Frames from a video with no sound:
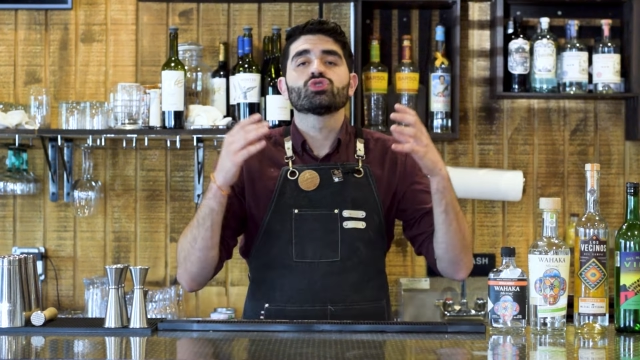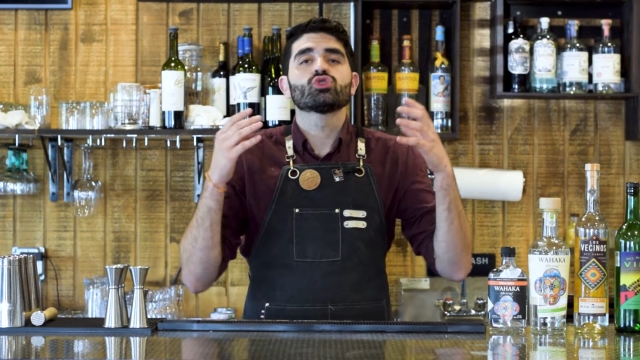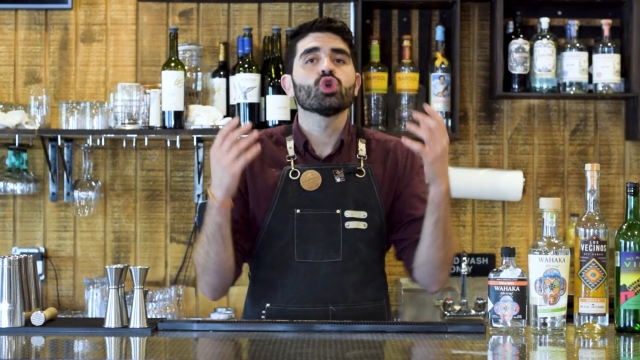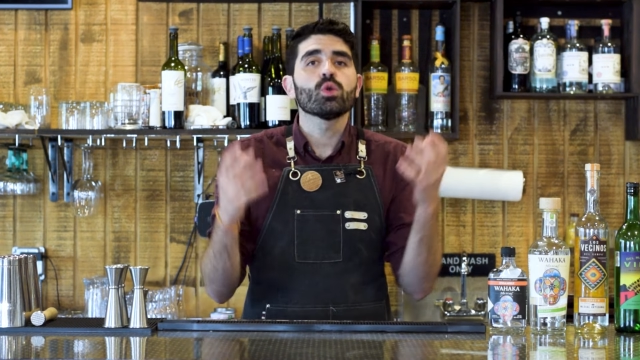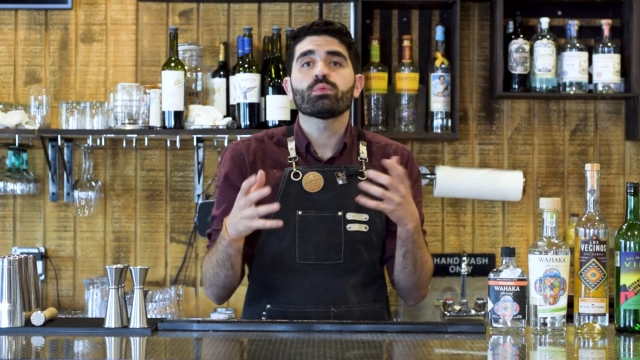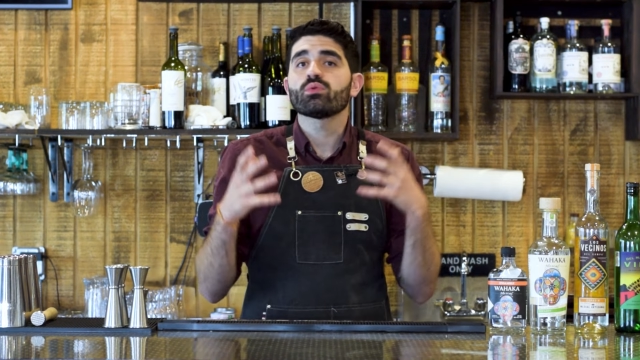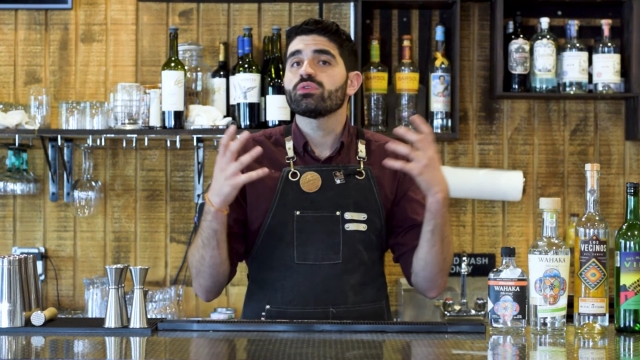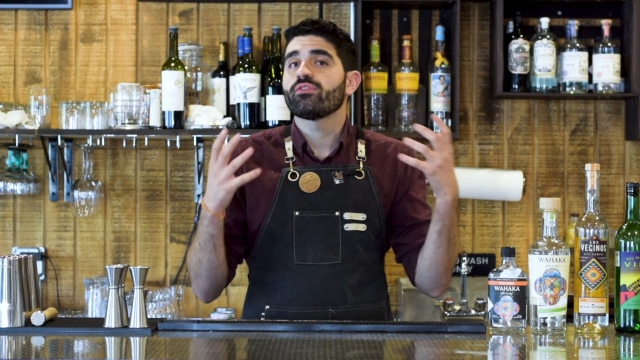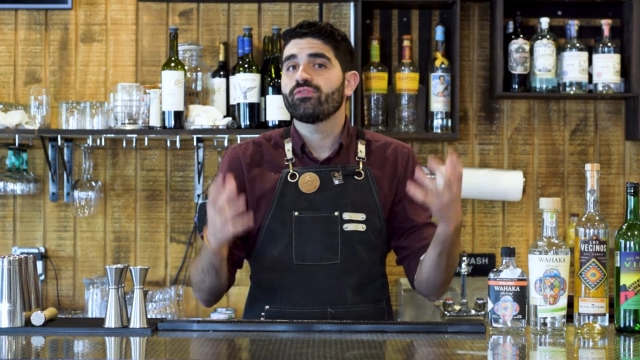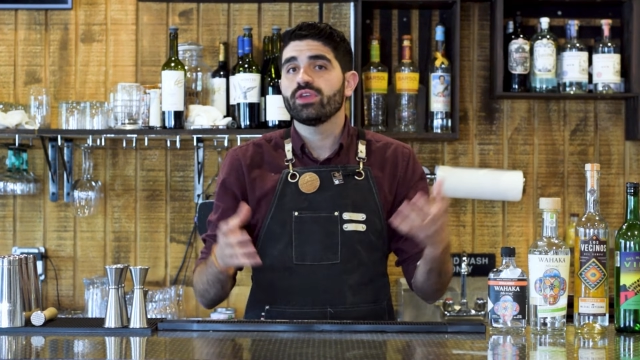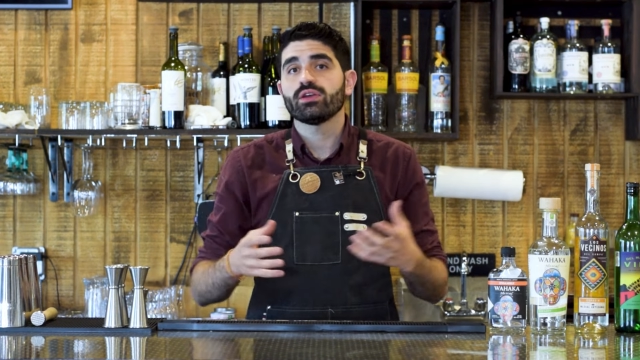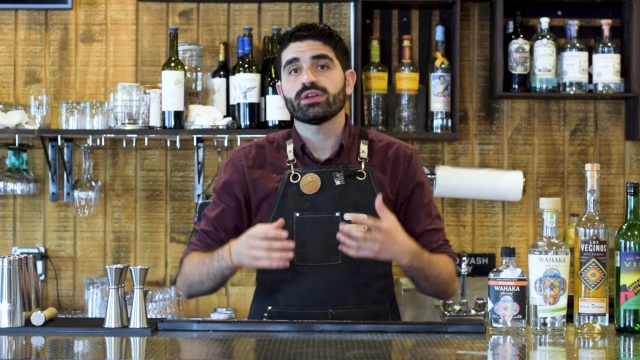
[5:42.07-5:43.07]
super
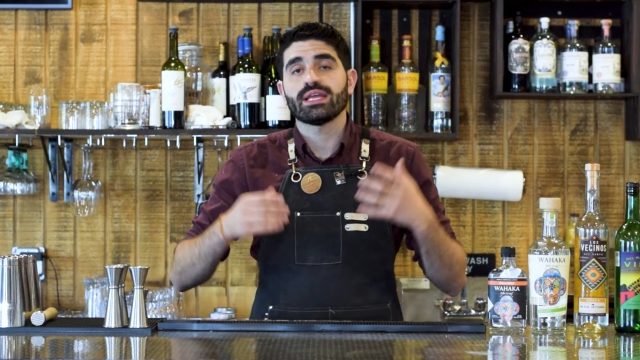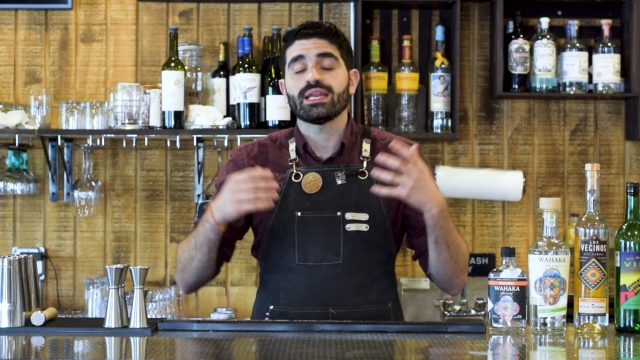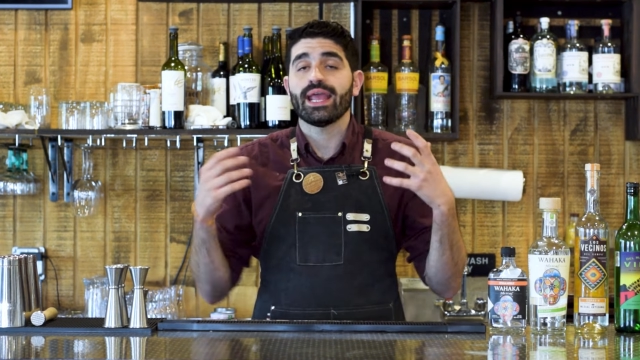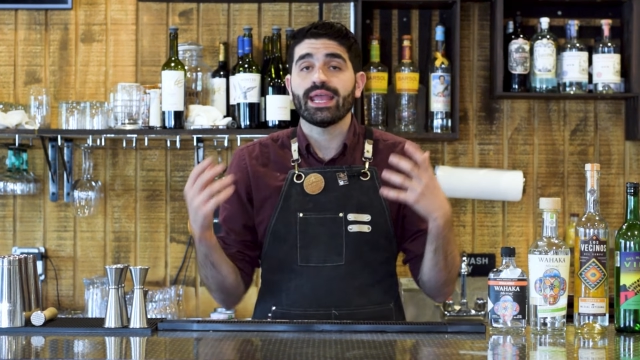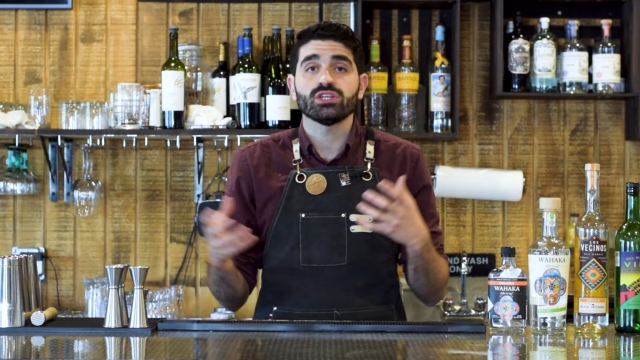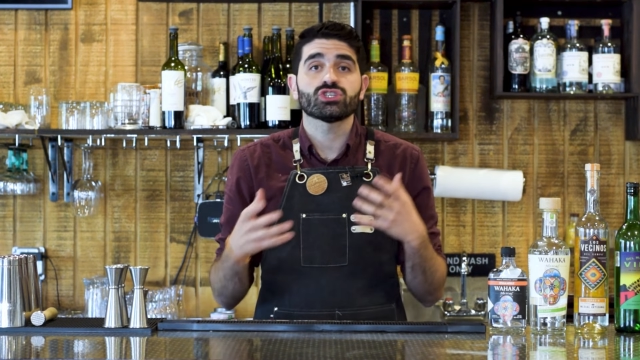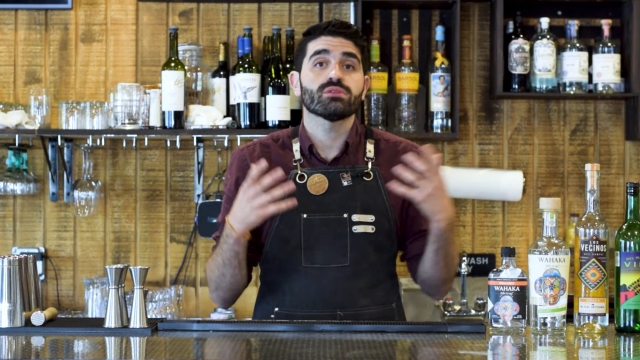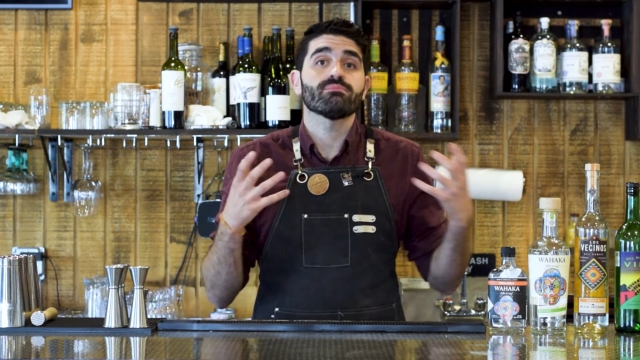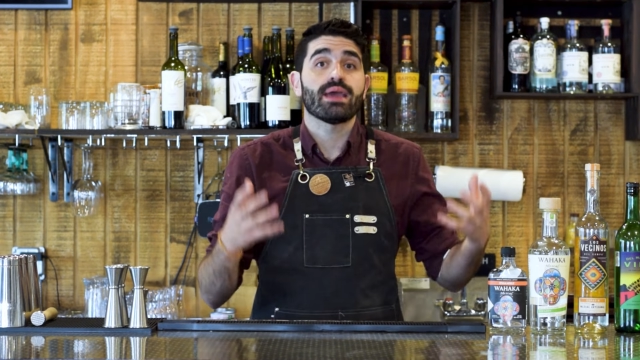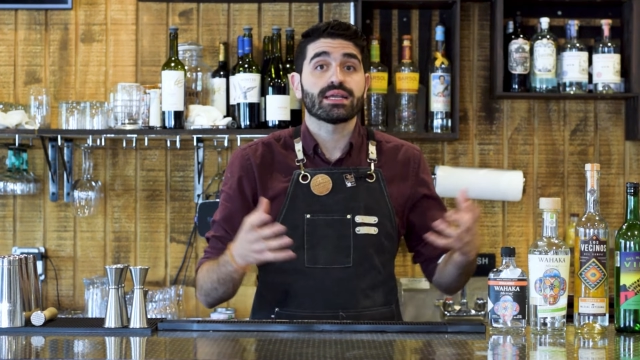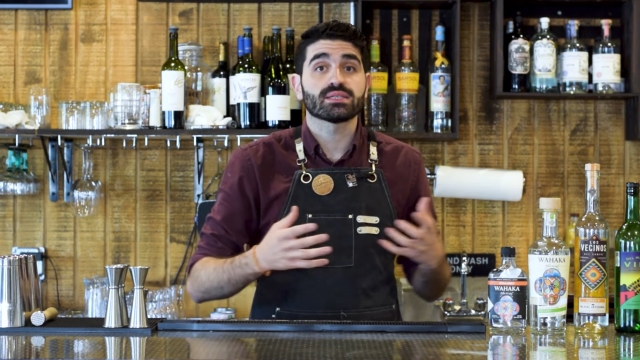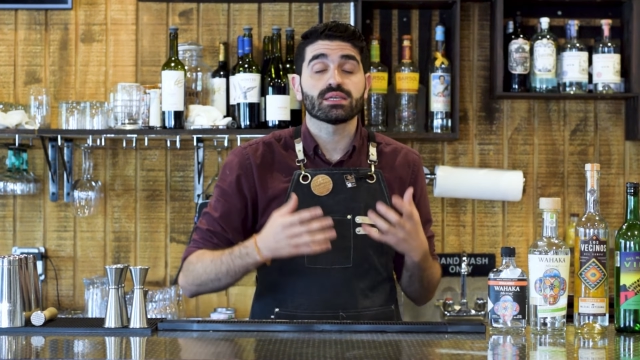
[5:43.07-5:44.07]
revered in ancient
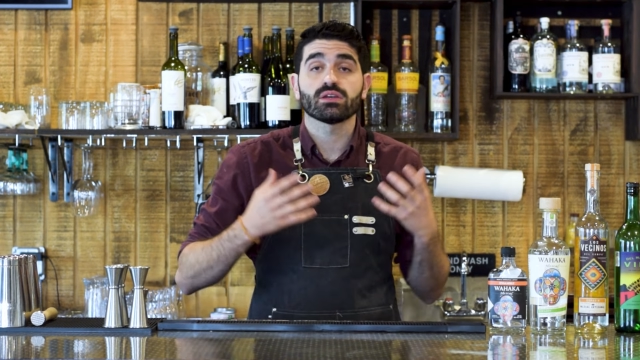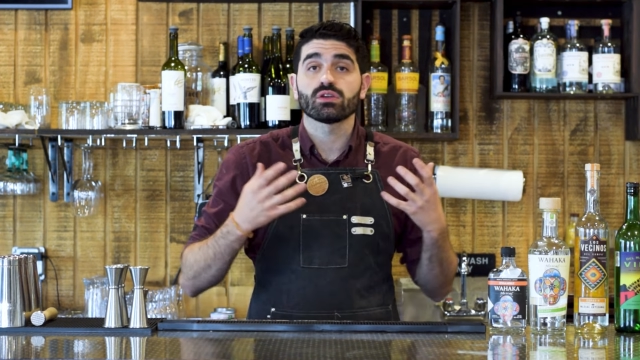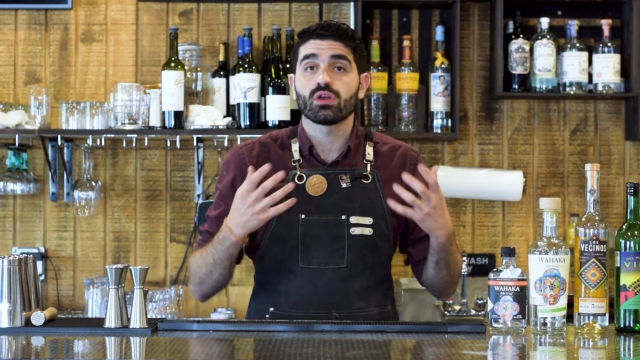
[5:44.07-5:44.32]
Mexican